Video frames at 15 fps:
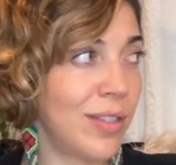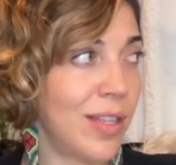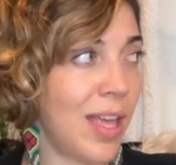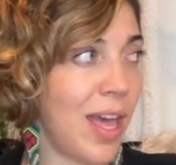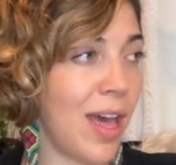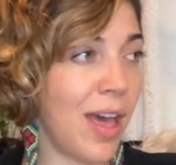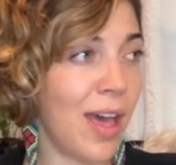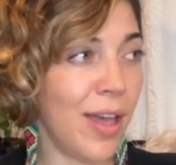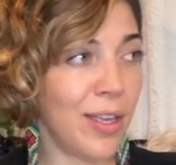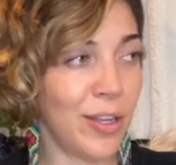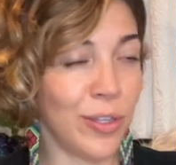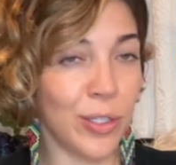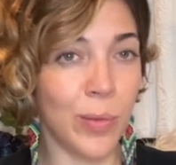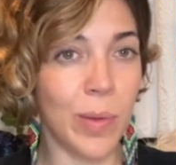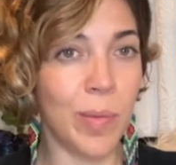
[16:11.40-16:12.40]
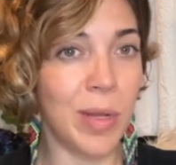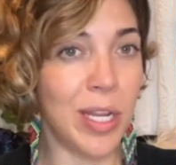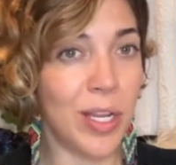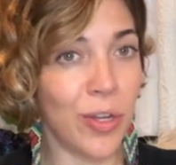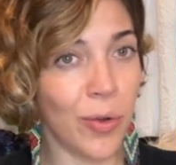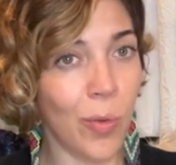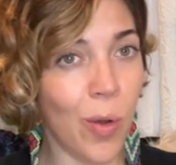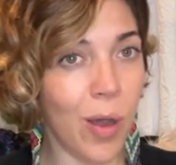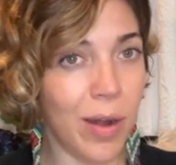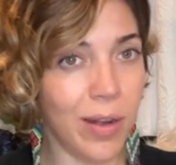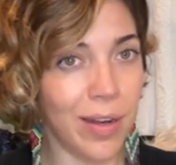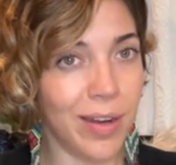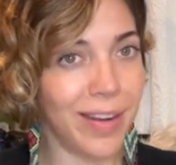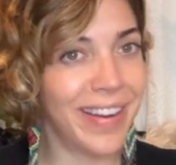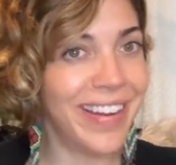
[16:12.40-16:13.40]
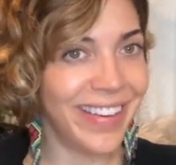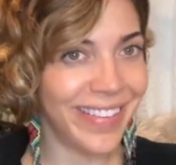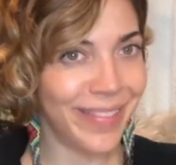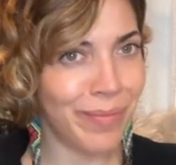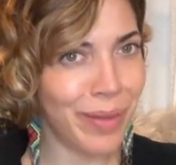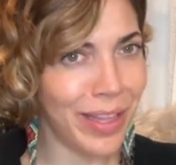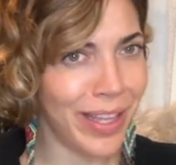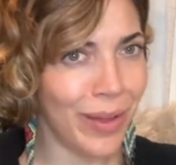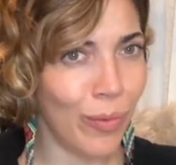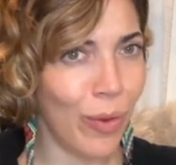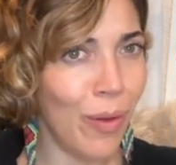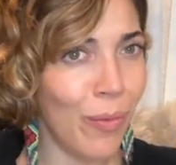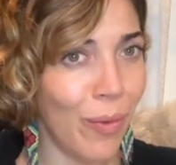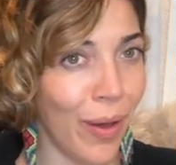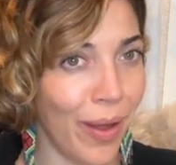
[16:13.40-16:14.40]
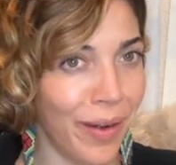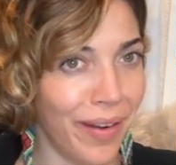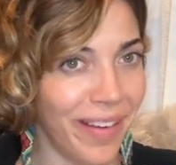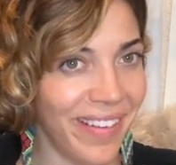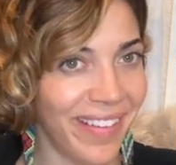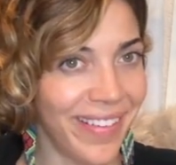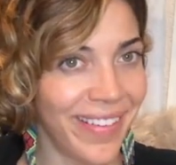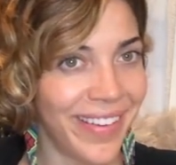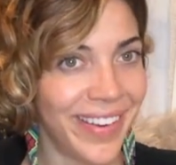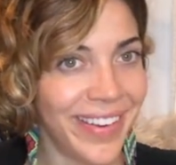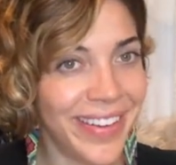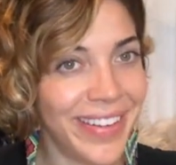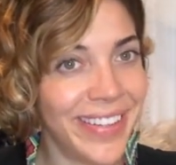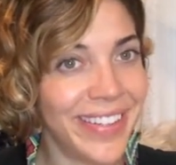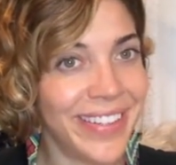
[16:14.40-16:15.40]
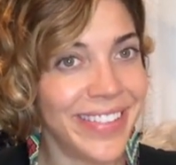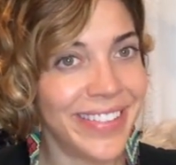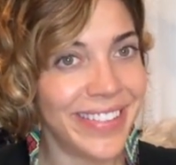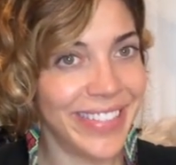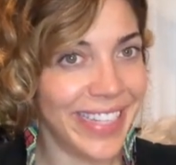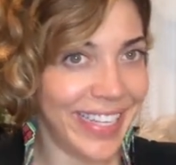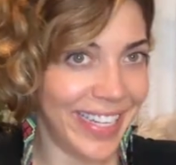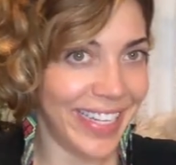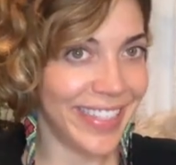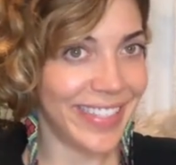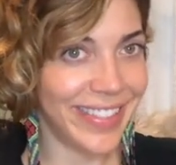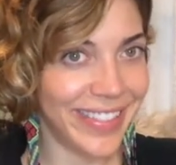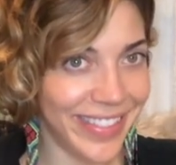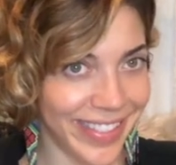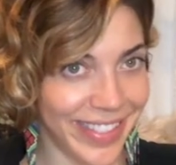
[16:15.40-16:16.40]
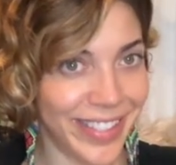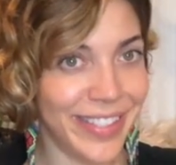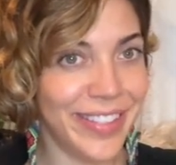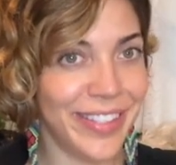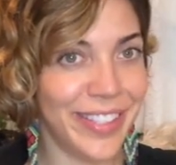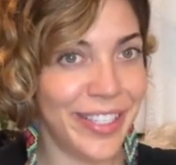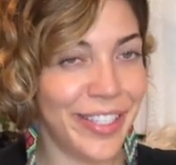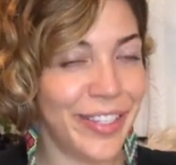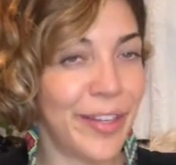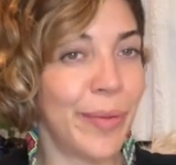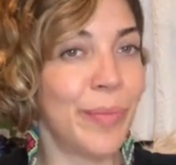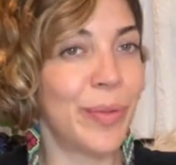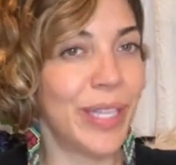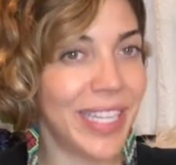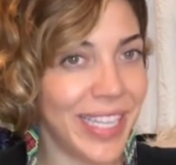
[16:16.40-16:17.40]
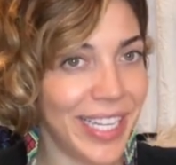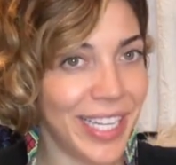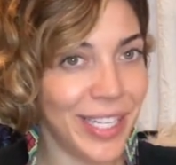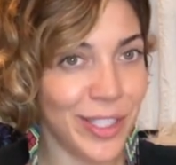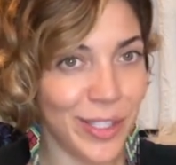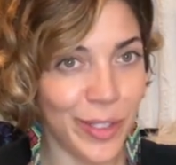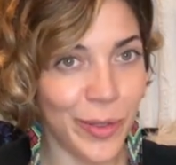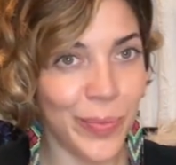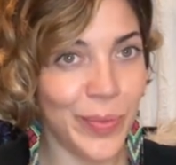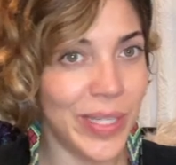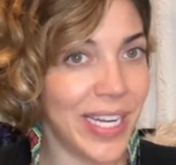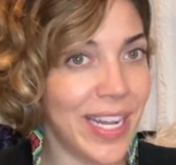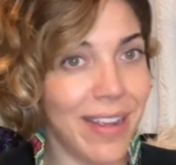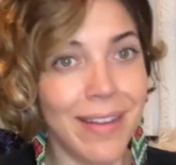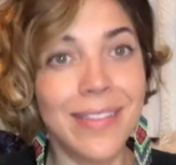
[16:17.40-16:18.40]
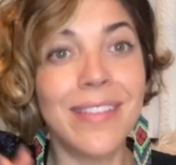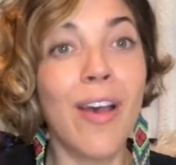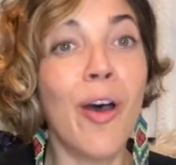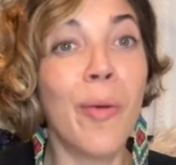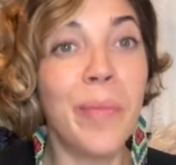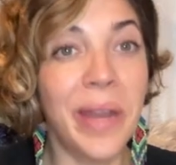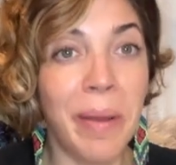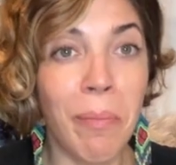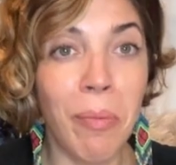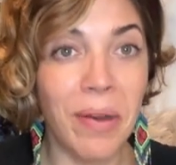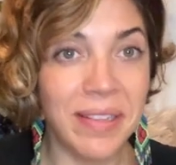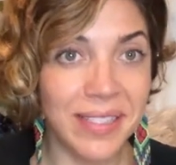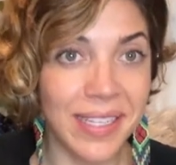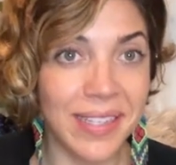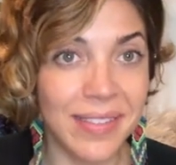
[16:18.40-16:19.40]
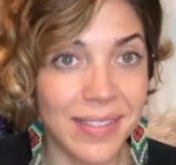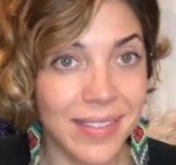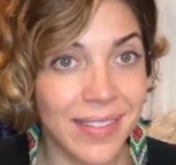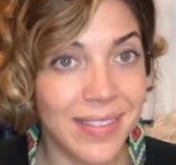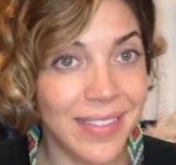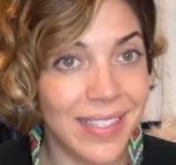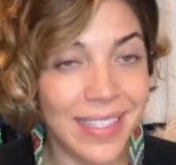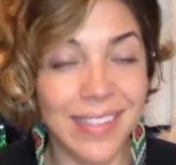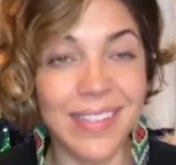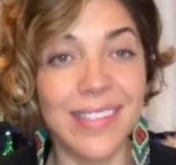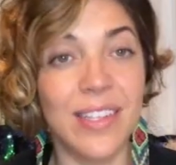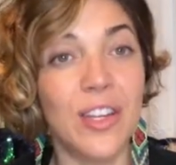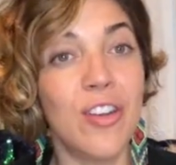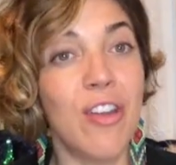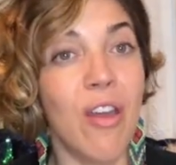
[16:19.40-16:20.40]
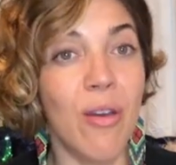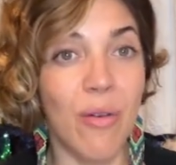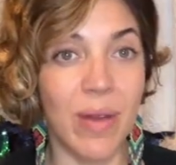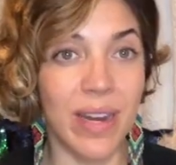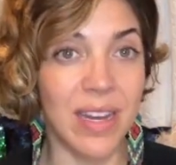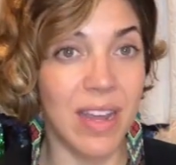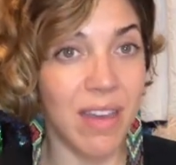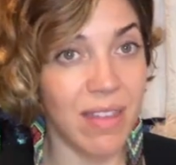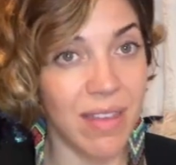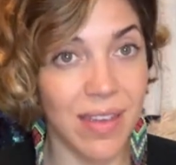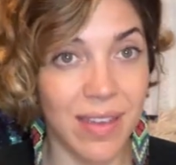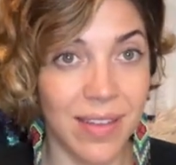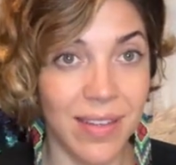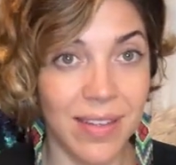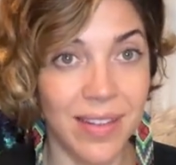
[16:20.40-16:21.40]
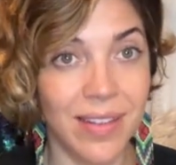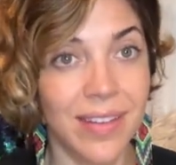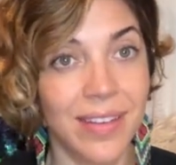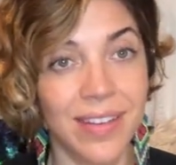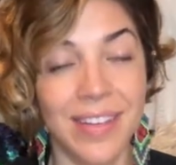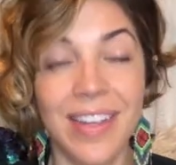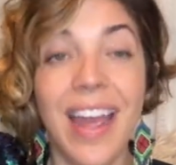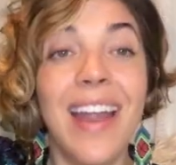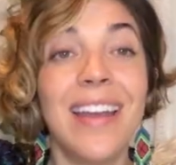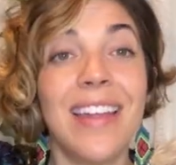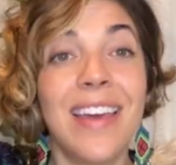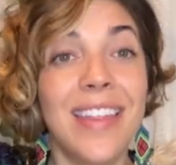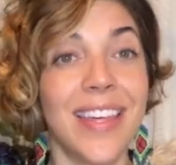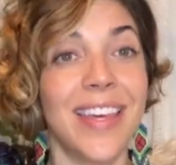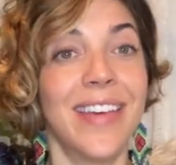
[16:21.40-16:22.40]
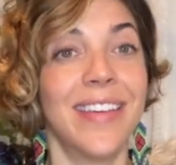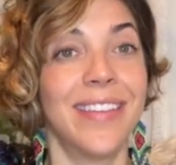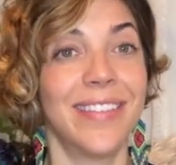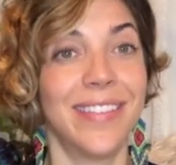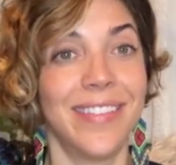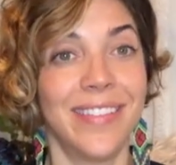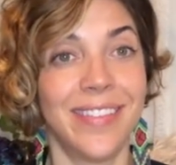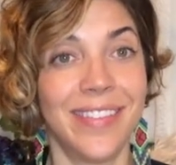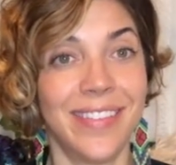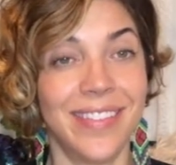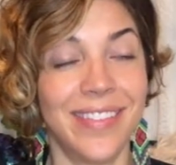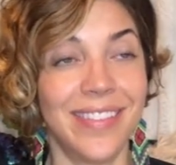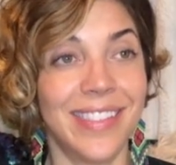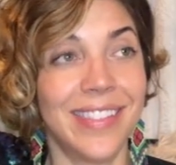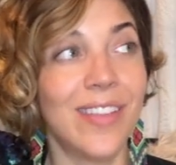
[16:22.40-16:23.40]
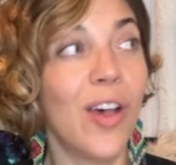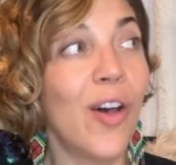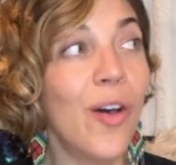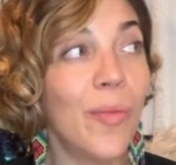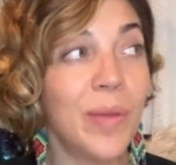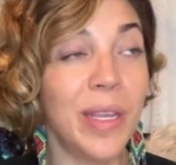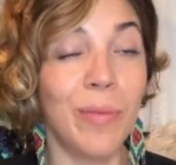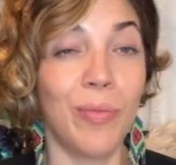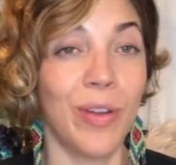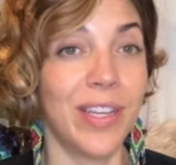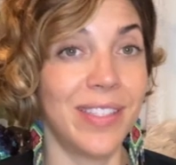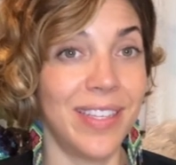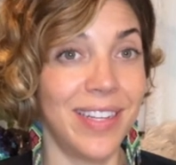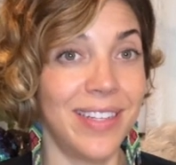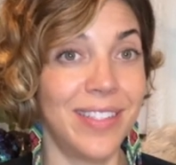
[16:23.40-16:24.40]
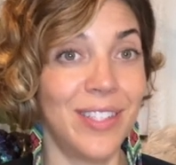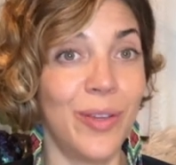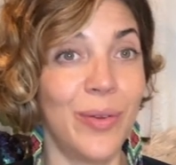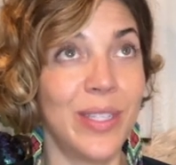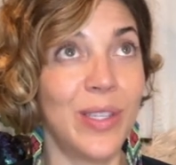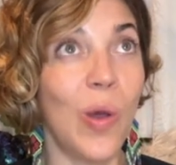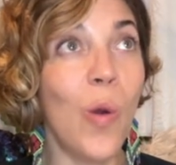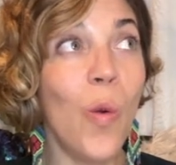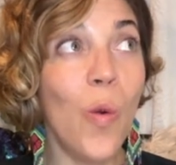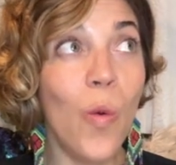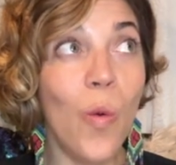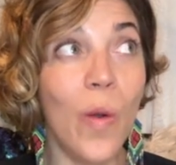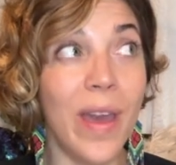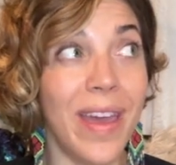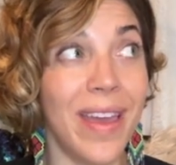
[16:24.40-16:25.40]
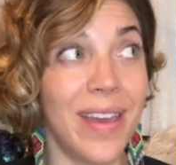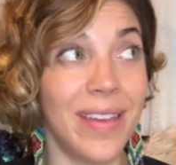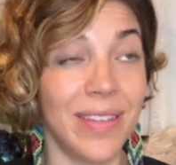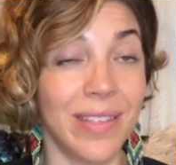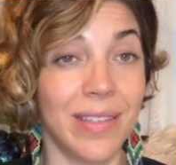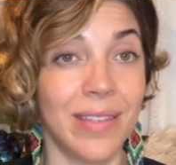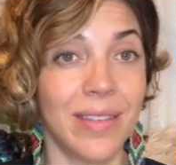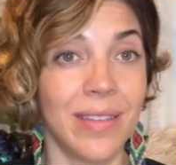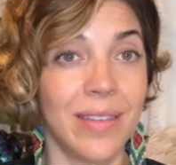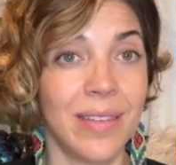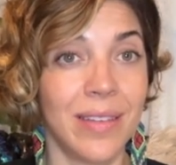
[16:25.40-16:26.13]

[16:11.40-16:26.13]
you're swimming in your water, be like, what water? Like it's just completely consumed in it. It's omnipresent. It doesn't know any other. It's omnipresent. So it's always